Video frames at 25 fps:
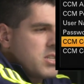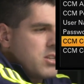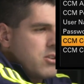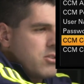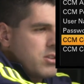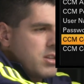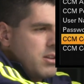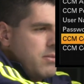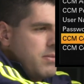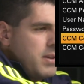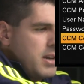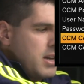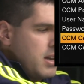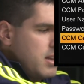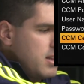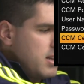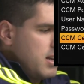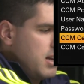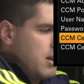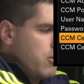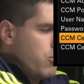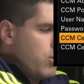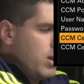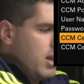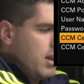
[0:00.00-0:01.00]
certificate,
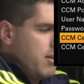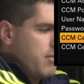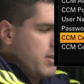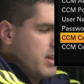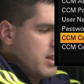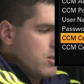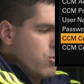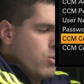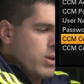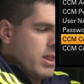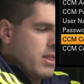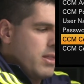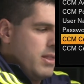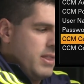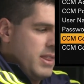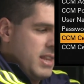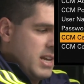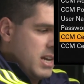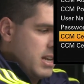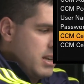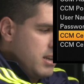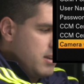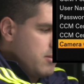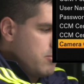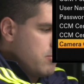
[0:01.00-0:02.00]
I will leave it with
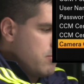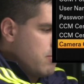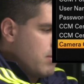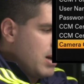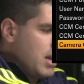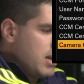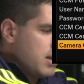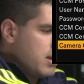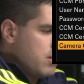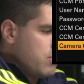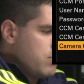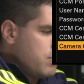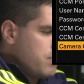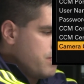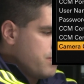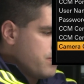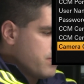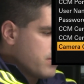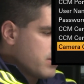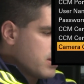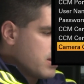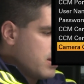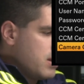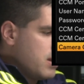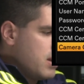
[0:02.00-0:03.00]
none value.
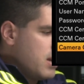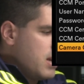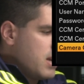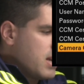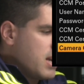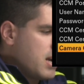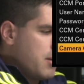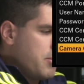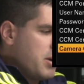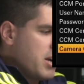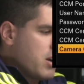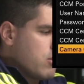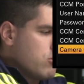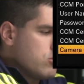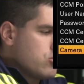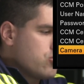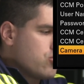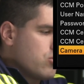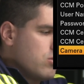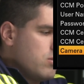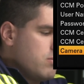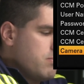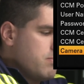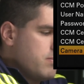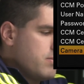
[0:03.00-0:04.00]
Camera
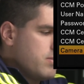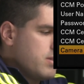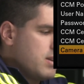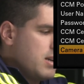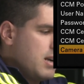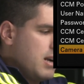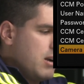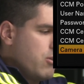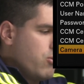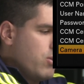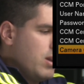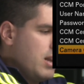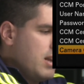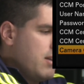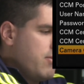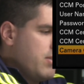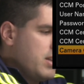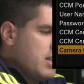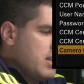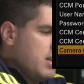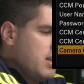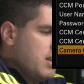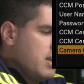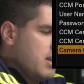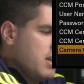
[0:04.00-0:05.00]
control, I will leave
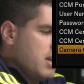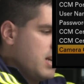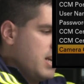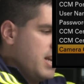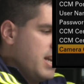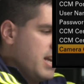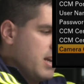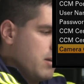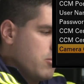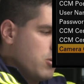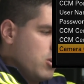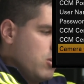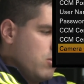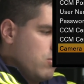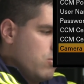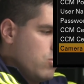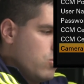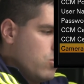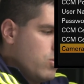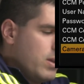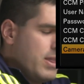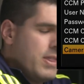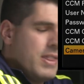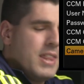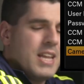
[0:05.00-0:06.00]
it in enable.
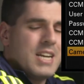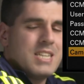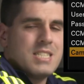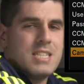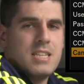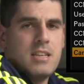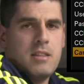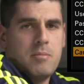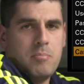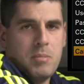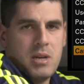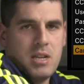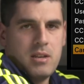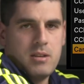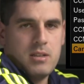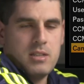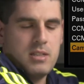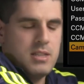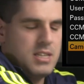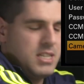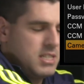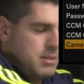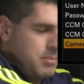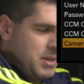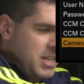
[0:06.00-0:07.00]
What does this mean?
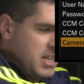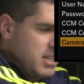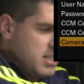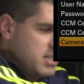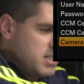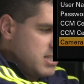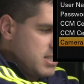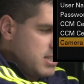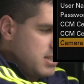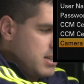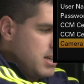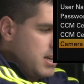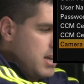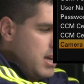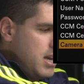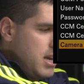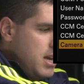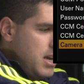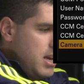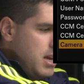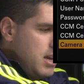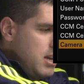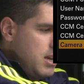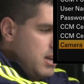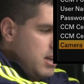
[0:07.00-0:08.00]
This means,
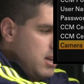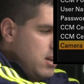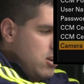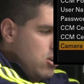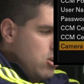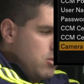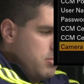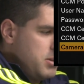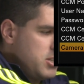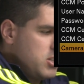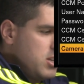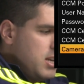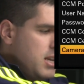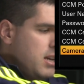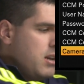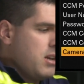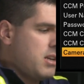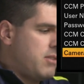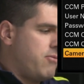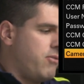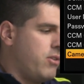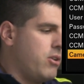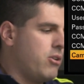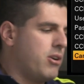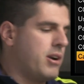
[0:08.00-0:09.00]
obviously,
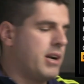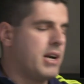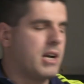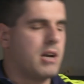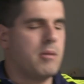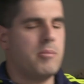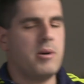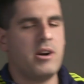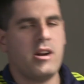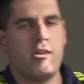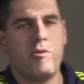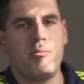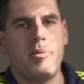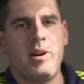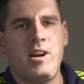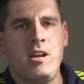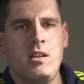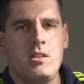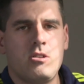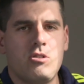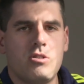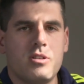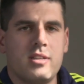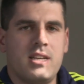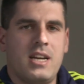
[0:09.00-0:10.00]
if you are a camera
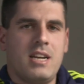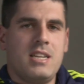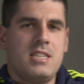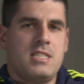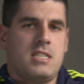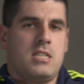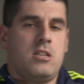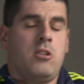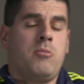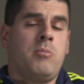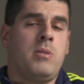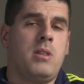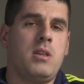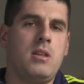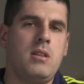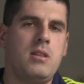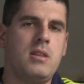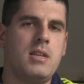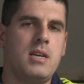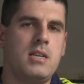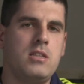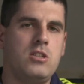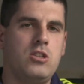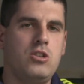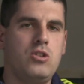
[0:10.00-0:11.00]
operator, that is something
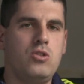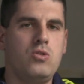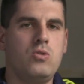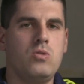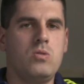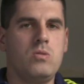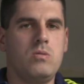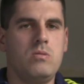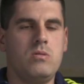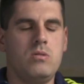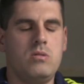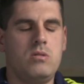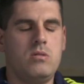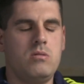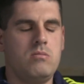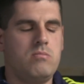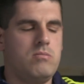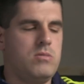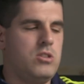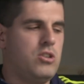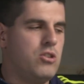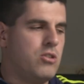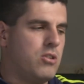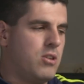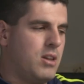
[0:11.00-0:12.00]
that you
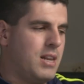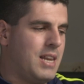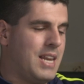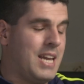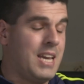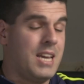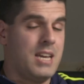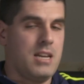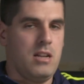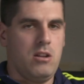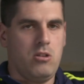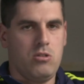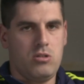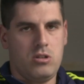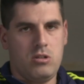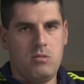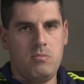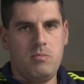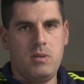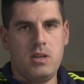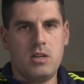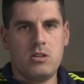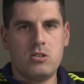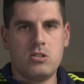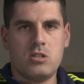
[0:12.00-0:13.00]
don't like a lot,
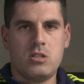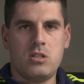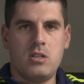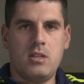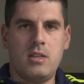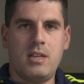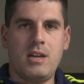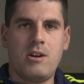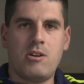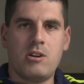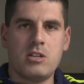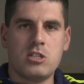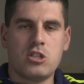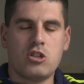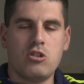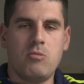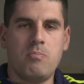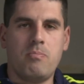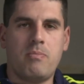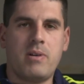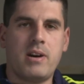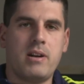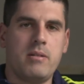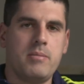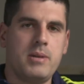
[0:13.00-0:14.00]
because there are some
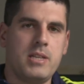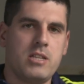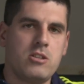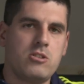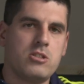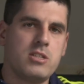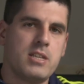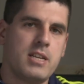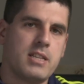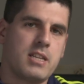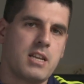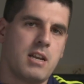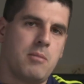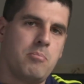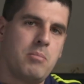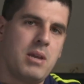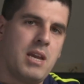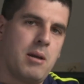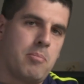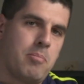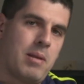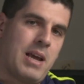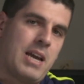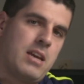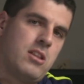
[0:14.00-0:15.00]
parameters that can be
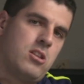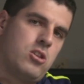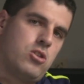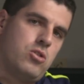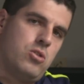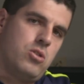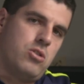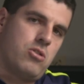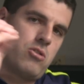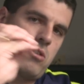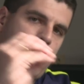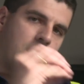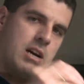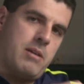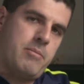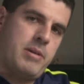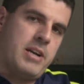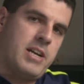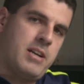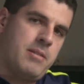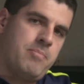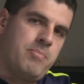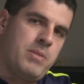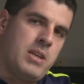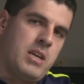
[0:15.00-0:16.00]
applied to your
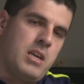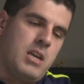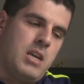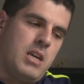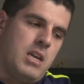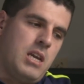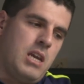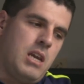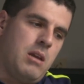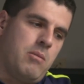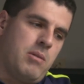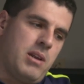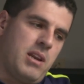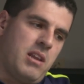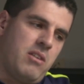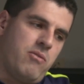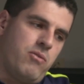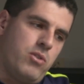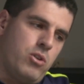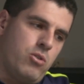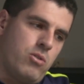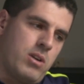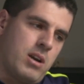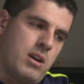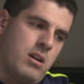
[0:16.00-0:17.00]
camera, even if
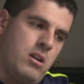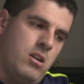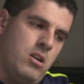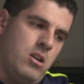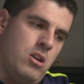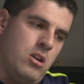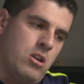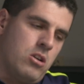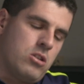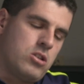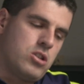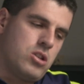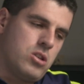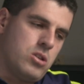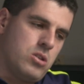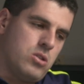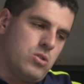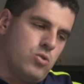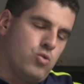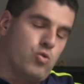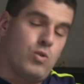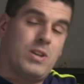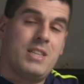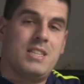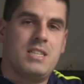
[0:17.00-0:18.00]
you are not
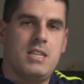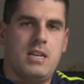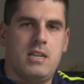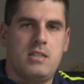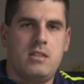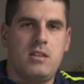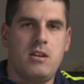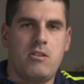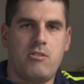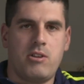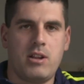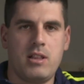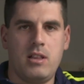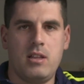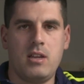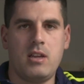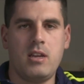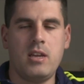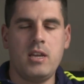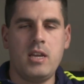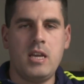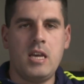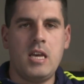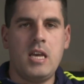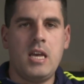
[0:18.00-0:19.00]
doing that directly.
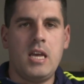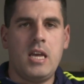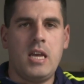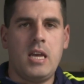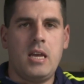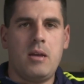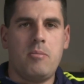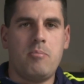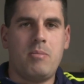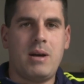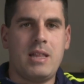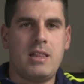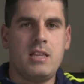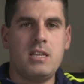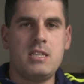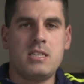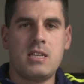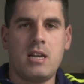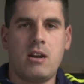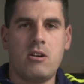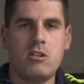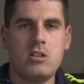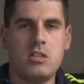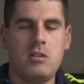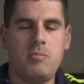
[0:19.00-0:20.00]
But these
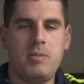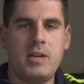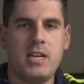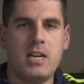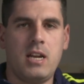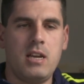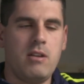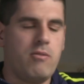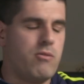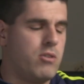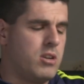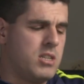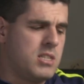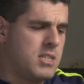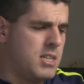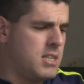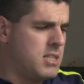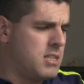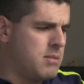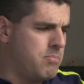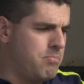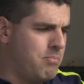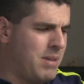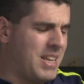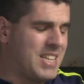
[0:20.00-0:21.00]
are typically, for
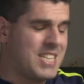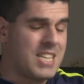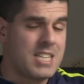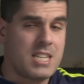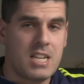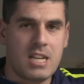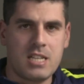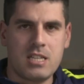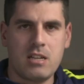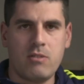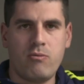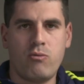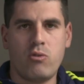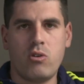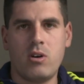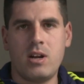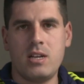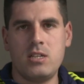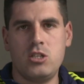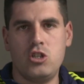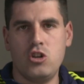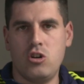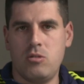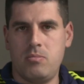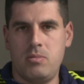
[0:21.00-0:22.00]
instance, metadata for a
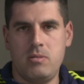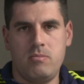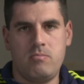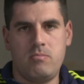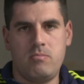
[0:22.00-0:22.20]
job,